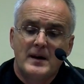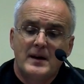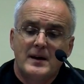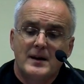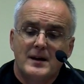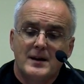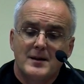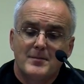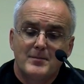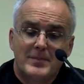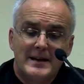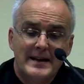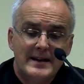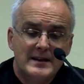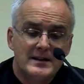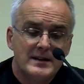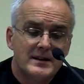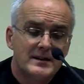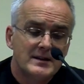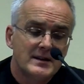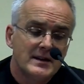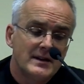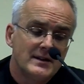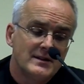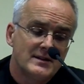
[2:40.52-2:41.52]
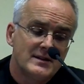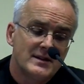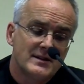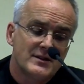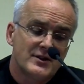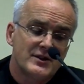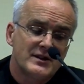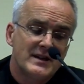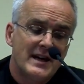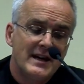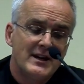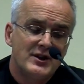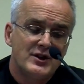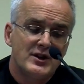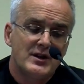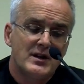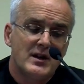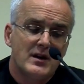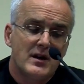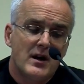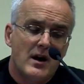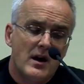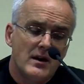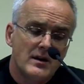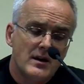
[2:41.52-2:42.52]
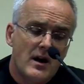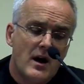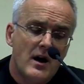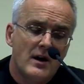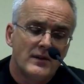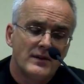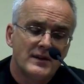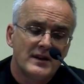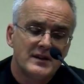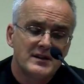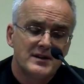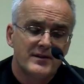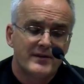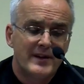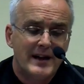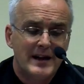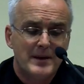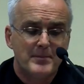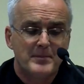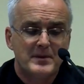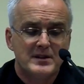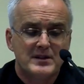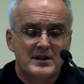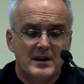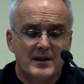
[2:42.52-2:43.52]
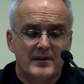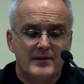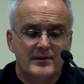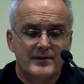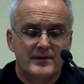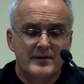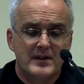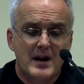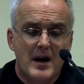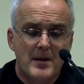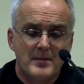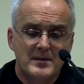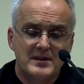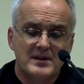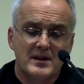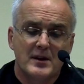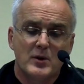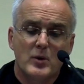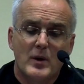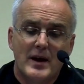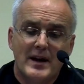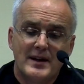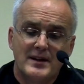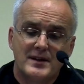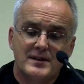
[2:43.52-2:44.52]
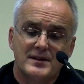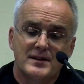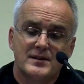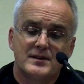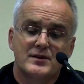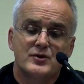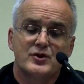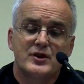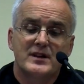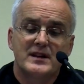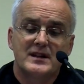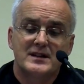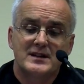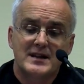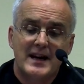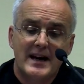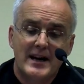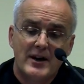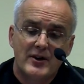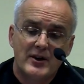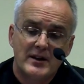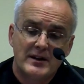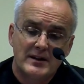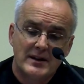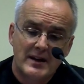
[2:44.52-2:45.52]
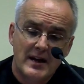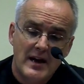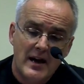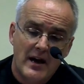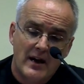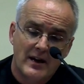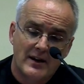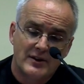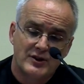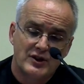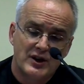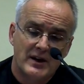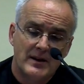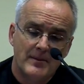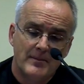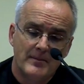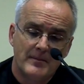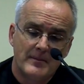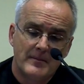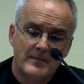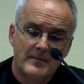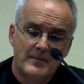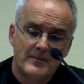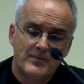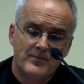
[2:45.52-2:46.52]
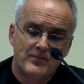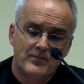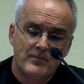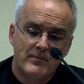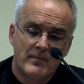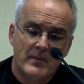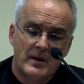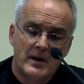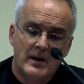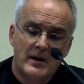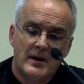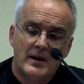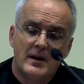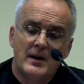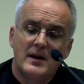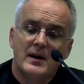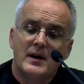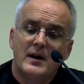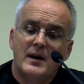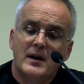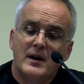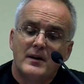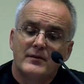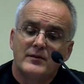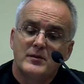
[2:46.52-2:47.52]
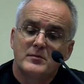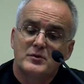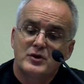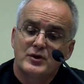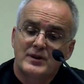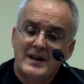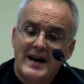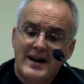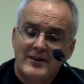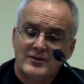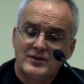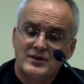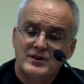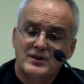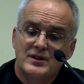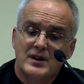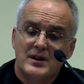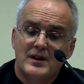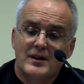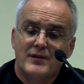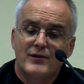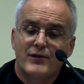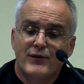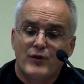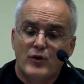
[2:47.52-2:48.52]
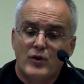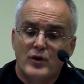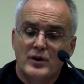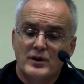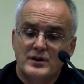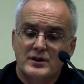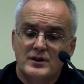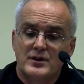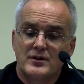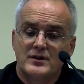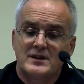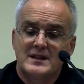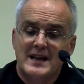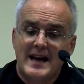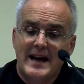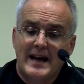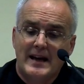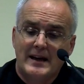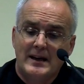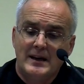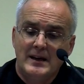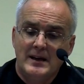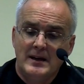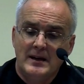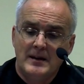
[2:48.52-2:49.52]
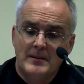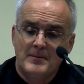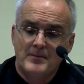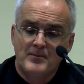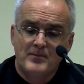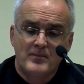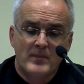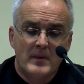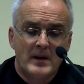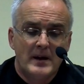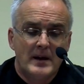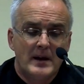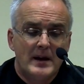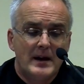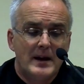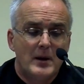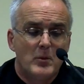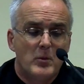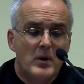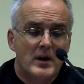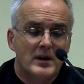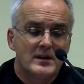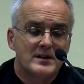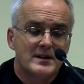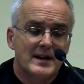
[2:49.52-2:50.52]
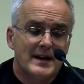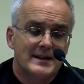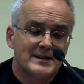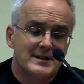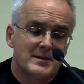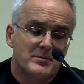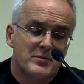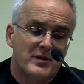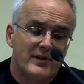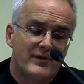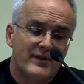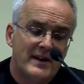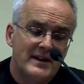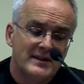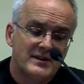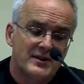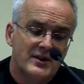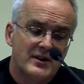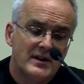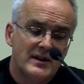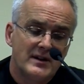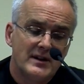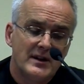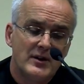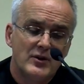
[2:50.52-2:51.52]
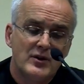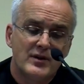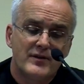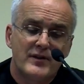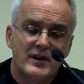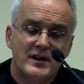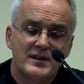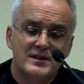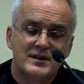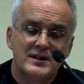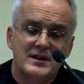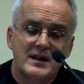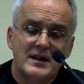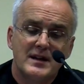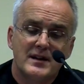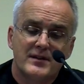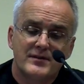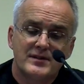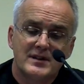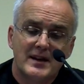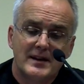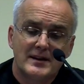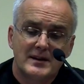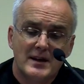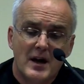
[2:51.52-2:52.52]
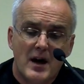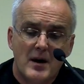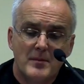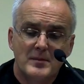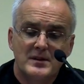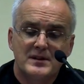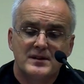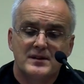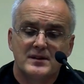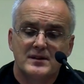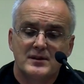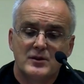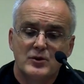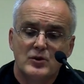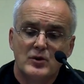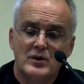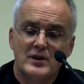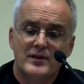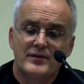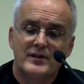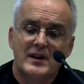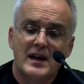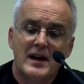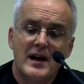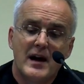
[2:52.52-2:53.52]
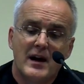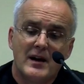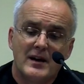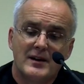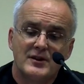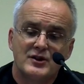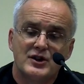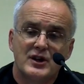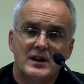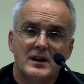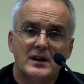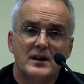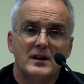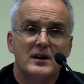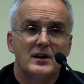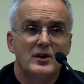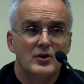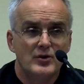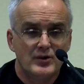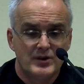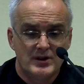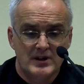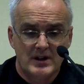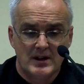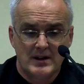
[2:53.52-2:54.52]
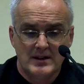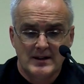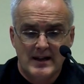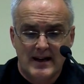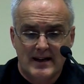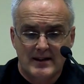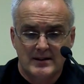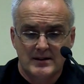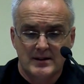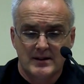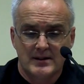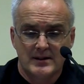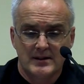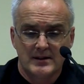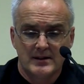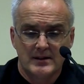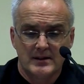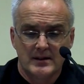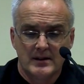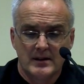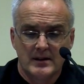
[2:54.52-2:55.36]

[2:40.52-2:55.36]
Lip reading: completed his dissertation on the development of Thomas Aquinas's Trinitarian theology. From 2004 to 10, he worked as a professor in the University of St. Thomas School of Theology, Houston, Texas,